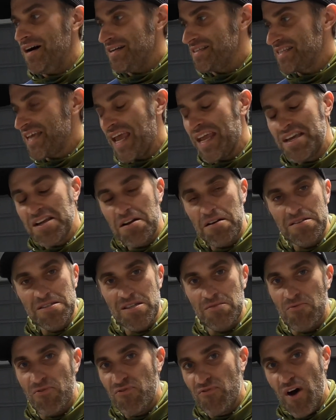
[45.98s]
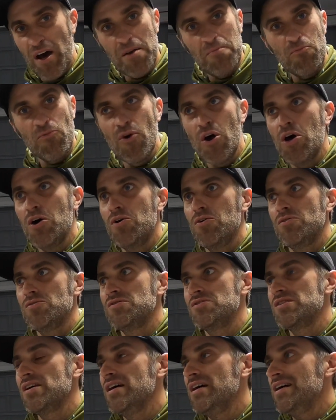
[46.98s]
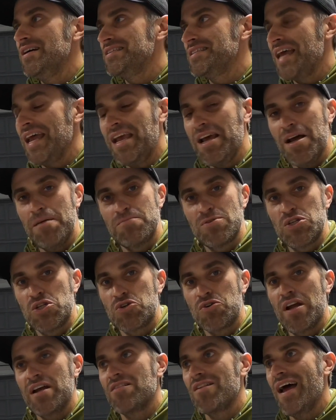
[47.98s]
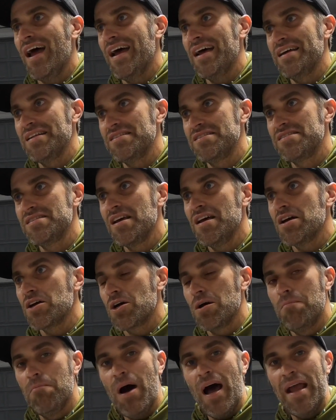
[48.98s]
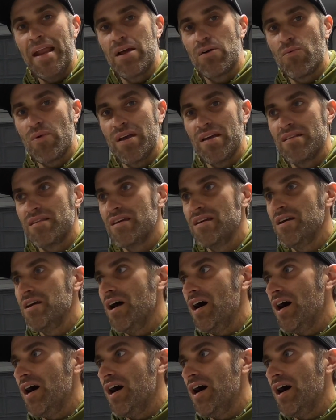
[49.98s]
take it on some fun roads, take it up to trailheads, combine it with